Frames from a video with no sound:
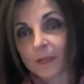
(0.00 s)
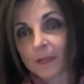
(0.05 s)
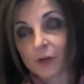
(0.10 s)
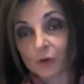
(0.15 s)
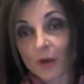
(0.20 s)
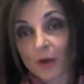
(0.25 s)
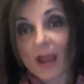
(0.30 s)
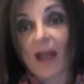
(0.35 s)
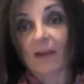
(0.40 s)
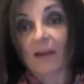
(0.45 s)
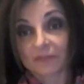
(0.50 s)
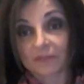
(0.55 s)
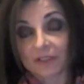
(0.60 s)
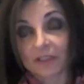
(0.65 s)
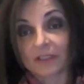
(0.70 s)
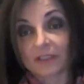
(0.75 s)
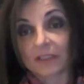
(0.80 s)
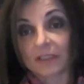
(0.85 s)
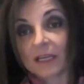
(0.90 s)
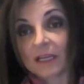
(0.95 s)

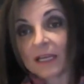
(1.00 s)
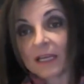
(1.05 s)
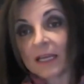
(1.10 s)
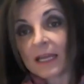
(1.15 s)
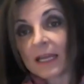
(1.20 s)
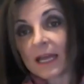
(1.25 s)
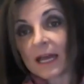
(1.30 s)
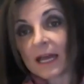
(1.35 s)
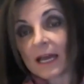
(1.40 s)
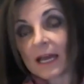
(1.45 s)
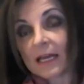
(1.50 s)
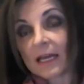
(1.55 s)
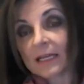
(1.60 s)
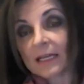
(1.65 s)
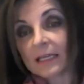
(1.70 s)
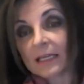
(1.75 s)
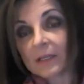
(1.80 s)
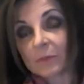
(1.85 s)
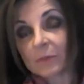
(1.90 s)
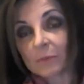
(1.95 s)
crafted
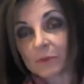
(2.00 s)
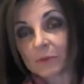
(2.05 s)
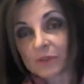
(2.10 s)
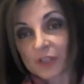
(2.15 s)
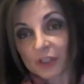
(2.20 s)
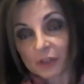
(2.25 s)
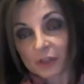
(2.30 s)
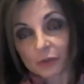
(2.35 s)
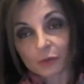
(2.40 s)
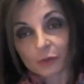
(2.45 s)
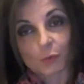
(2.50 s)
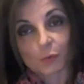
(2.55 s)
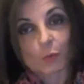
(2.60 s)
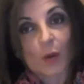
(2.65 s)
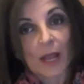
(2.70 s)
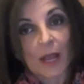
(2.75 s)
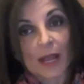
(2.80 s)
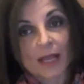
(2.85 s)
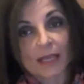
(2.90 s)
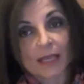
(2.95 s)
in a particular
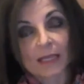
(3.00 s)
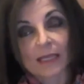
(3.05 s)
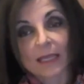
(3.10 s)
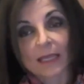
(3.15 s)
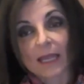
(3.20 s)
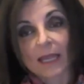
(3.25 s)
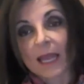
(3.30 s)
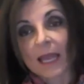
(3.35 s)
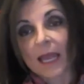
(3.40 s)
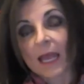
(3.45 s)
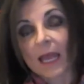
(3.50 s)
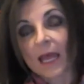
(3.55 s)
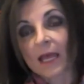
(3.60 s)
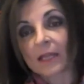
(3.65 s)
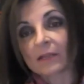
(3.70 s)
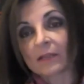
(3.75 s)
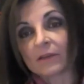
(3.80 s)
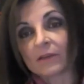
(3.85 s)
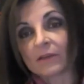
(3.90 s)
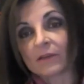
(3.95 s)
way,
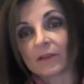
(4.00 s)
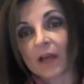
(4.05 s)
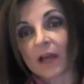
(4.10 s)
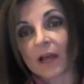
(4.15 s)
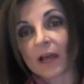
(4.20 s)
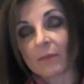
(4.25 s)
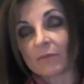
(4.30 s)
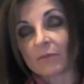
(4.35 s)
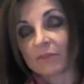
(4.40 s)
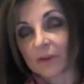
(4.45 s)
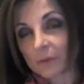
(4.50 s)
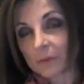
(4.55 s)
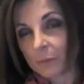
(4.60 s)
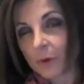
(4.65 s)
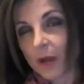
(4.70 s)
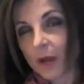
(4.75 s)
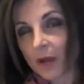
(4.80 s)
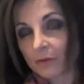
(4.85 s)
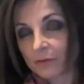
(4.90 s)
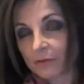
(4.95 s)
and I'm very
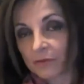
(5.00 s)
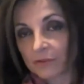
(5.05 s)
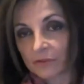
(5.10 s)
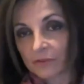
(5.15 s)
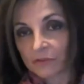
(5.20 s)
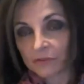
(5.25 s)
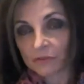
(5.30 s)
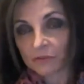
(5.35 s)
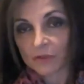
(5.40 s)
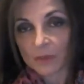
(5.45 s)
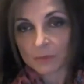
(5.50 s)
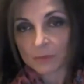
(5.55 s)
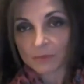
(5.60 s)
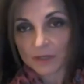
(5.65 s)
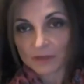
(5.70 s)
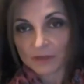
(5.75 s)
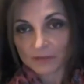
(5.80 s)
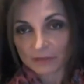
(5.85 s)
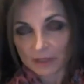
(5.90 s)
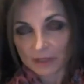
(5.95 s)
proud of this script.
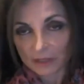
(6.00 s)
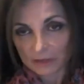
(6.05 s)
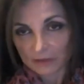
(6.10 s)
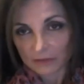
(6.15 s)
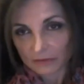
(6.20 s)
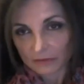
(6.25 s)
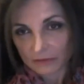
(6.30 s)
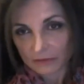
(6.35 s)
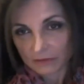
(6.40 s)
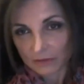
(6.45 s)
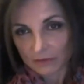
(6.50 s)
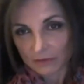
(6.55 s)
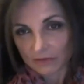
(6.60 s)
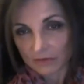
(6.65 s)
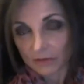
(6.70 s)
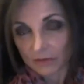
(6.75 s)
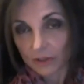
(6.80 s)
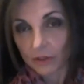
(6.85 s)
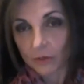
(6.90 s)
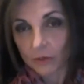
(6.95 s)
I think it's a
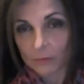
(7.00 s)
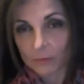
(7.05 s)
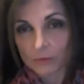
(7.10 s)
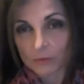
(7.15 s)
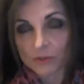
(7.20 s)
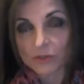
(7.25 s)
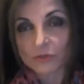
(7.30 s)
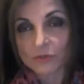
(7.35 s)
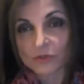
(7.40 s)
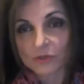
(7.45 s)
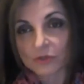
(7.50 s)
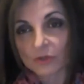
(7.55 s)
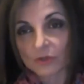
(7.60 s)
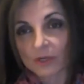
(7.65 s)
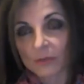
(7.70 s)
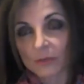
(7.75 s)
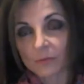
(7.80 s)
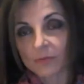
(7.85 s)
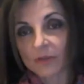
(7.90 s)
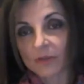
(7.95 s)
very commercial
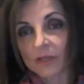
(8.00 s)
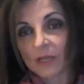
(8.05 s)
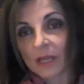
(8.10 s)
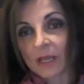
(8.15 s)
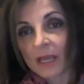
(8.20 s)
script,